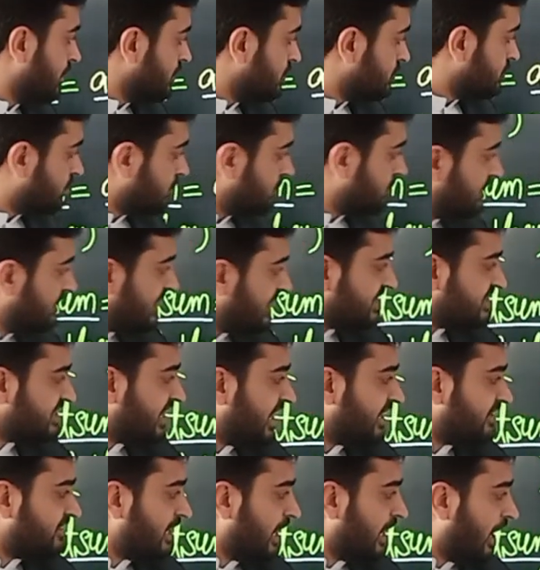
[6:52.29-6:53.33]
So these
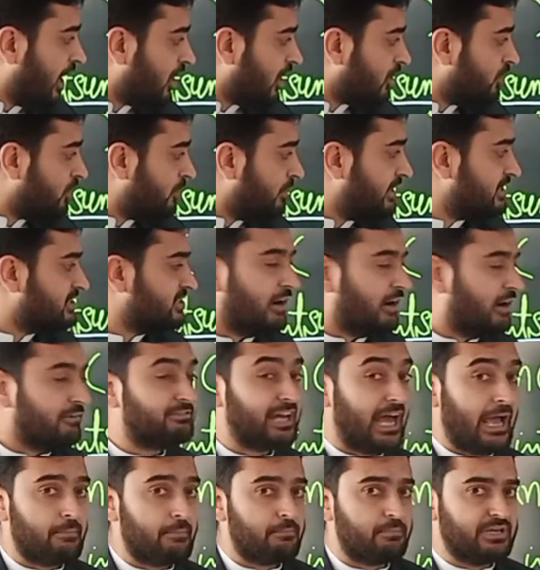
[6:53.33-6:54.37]
are the arguments of
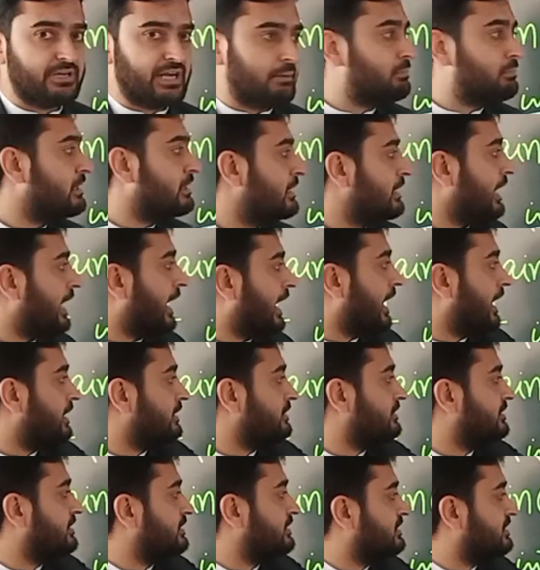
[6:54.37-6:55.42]
type double,
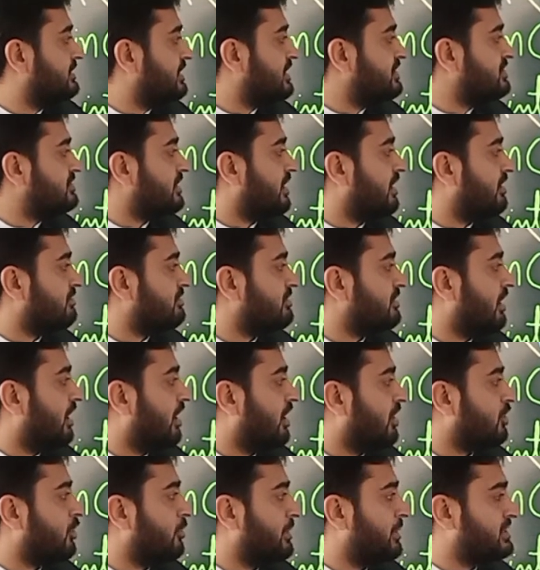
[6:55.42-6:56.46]
and these are the
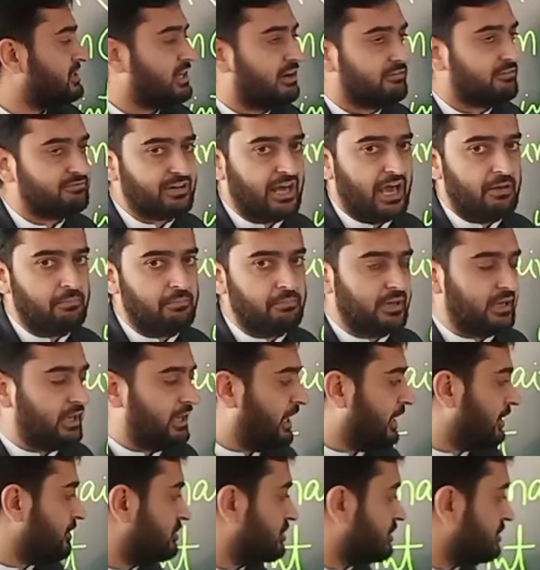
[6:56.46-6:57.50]
arguments of type
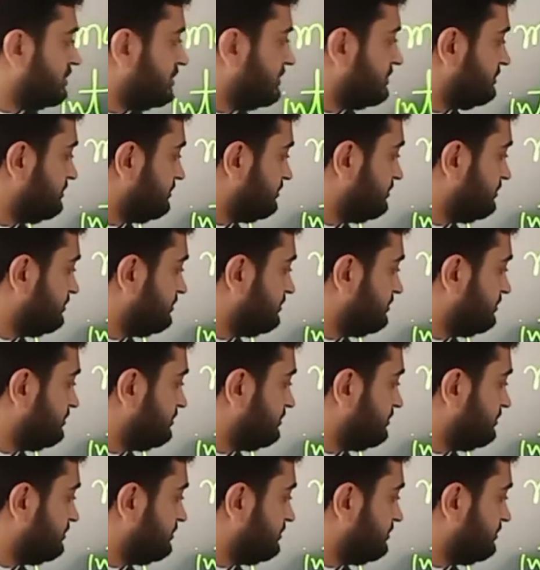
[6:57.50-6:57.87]
integer.